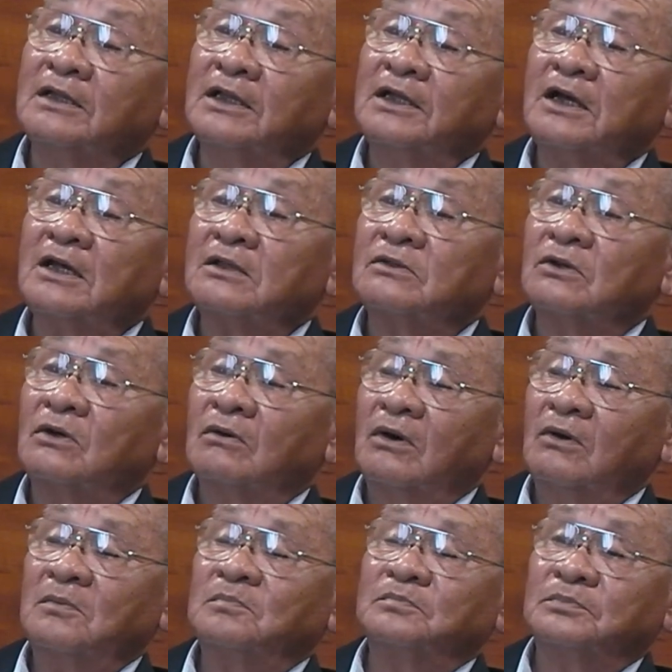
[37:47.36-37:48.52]
You know. I thought,
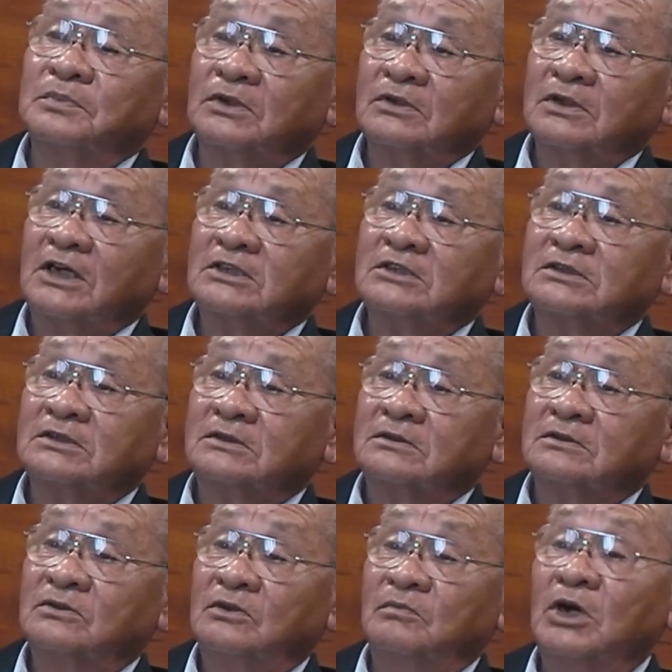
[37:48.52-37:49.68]
oh, that's
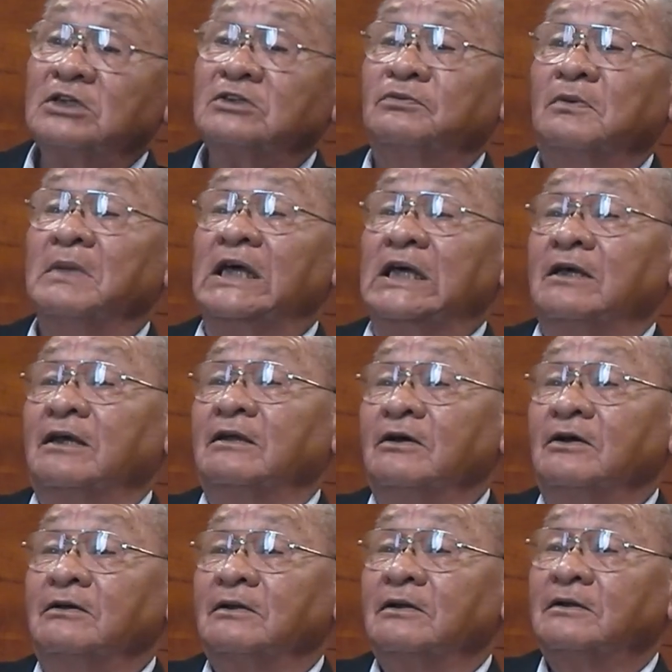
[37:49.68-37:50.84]
too much for me, you know.